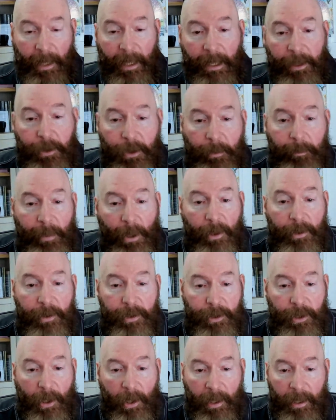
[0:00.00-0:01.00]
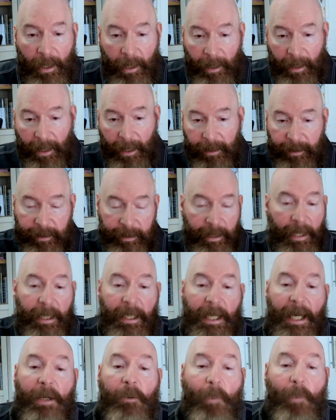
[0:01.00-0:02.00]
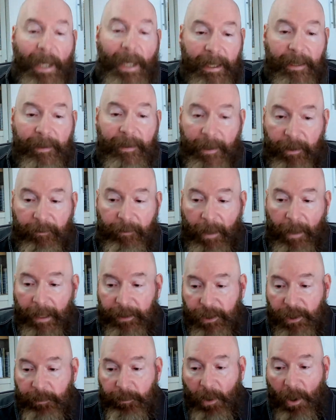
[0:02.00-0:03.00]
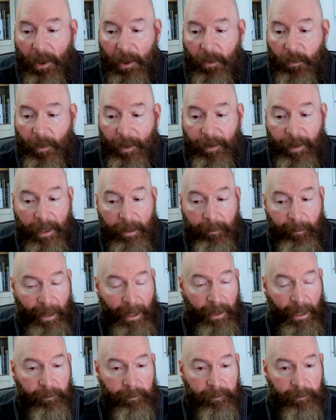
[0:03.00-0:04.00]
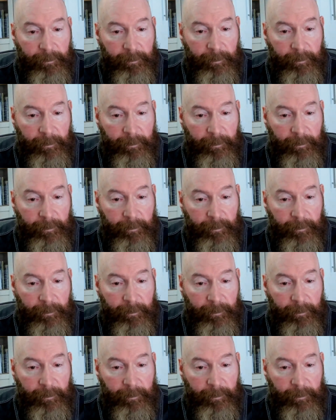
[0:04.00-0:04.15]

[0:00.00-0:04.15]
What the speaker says: in your birth chart and say, I awaken the divine spark within me.